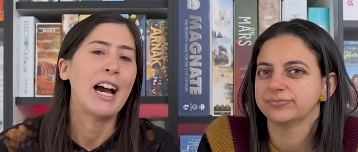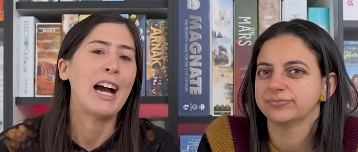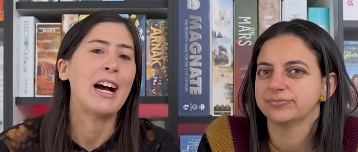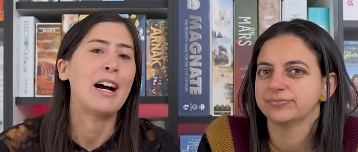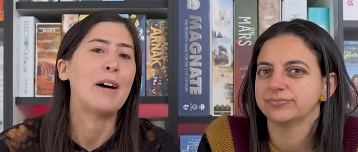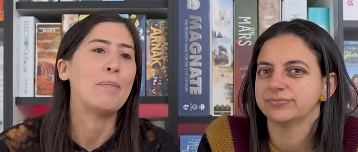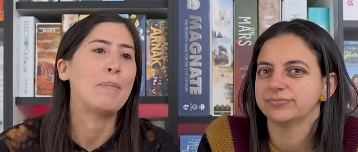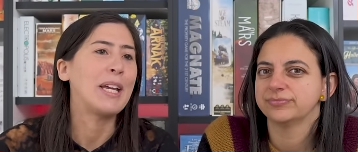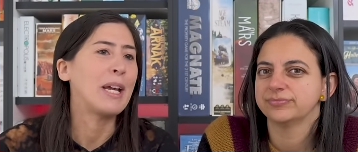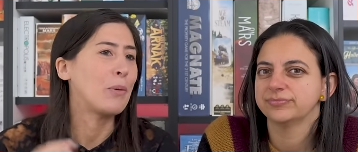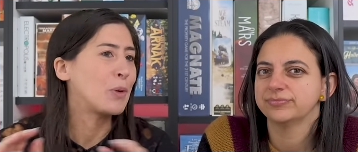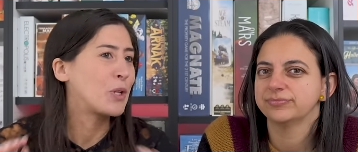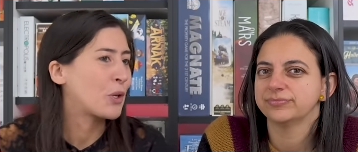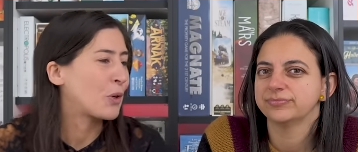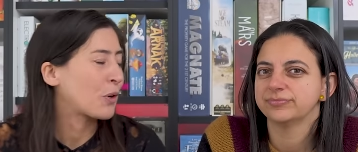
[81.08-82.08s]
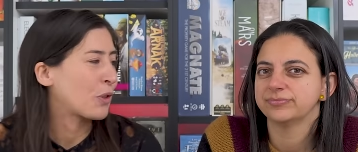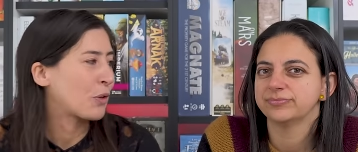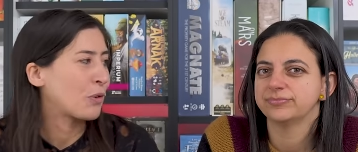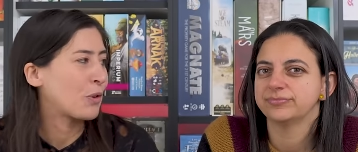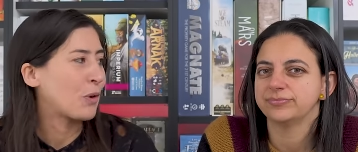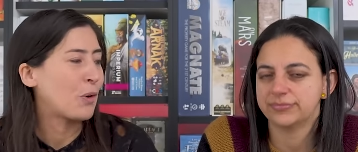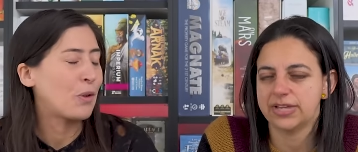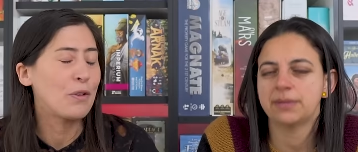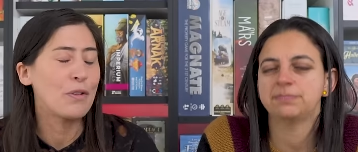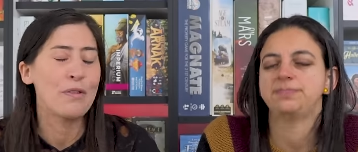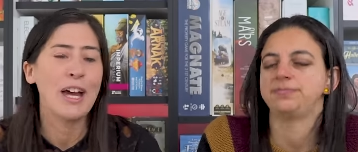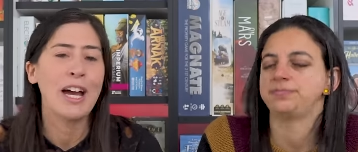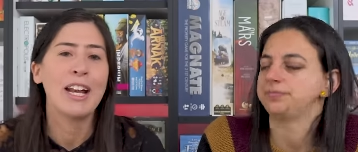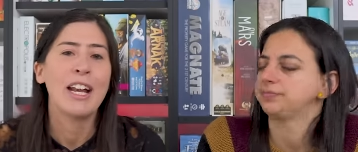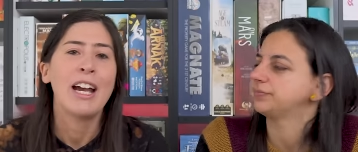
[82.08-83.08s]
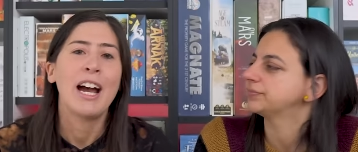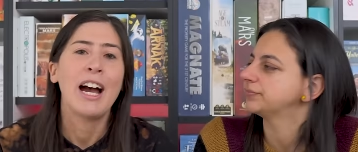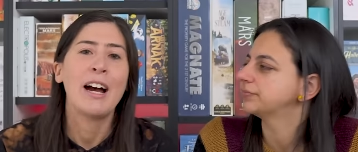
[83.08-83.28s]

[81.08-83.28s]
Speaker 1: Um, but yeah, we'll talk through all of that.